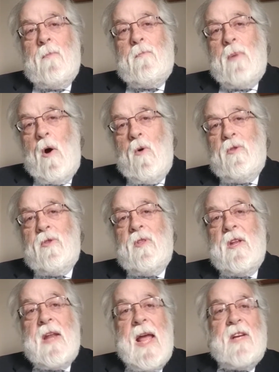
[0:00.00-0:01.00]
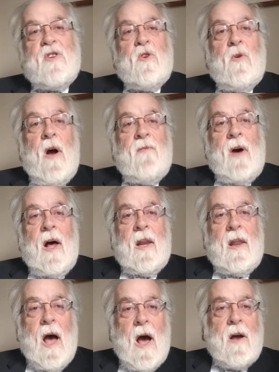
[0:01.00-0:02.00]
both the nature of
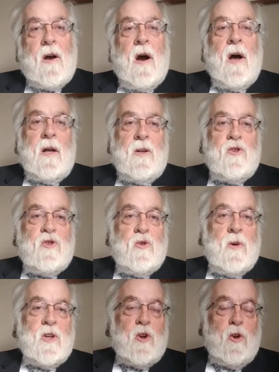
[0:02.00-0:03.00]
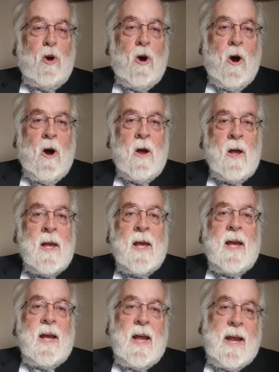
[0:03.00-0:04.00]
halacha, Jewish law,
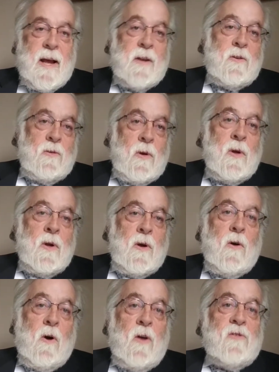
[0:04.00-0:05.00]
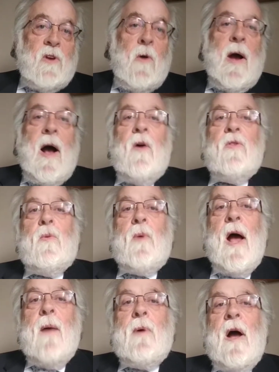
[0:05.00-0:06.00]
and also how the
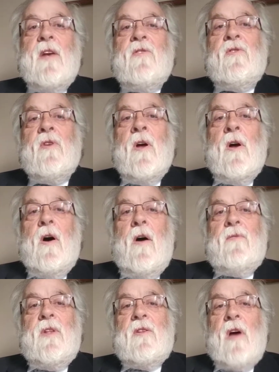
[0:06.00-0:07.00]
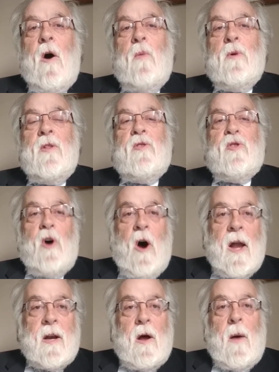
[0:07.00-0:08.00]
rabbis of the Talmud
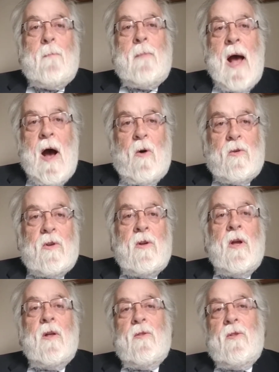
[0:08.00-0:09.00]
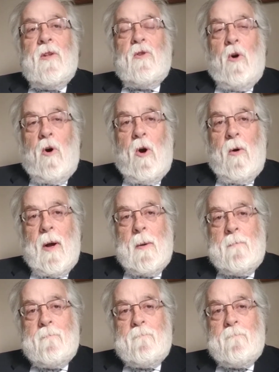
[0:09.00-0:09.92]
thought about the Torah.